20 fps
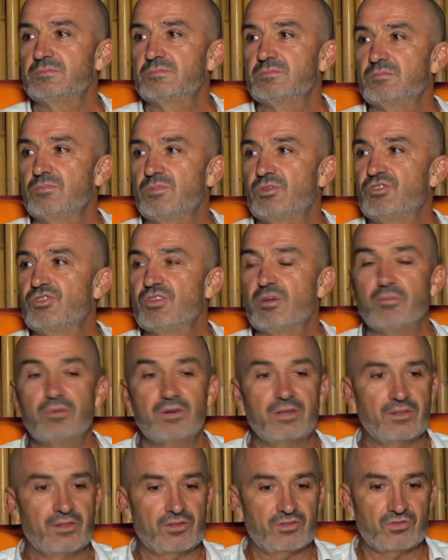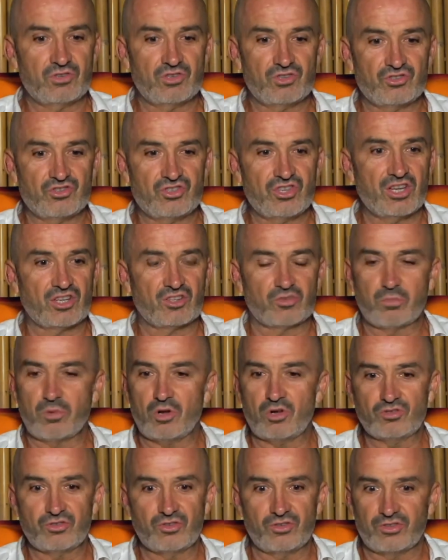But somebody that just checks
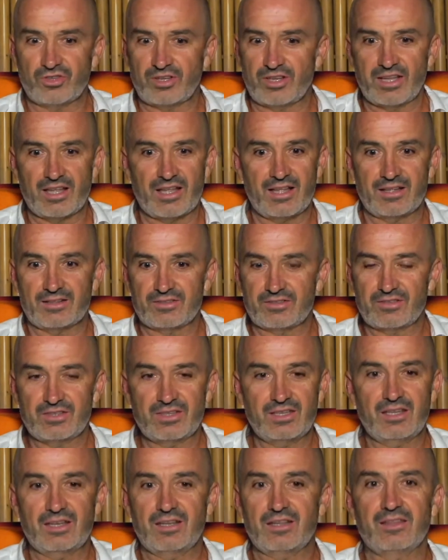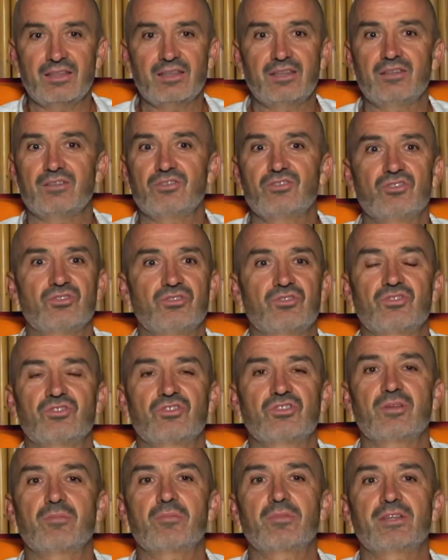boxes and can't see anything is just
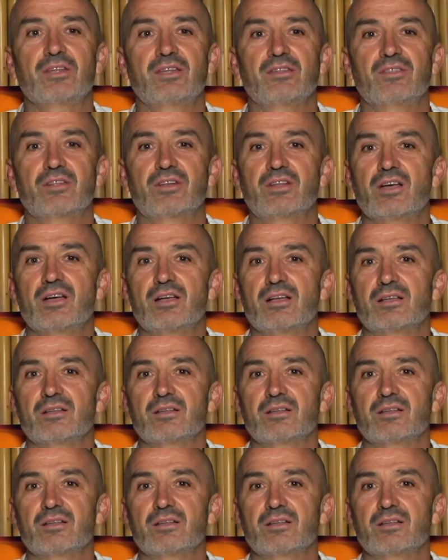stumbling in the dark,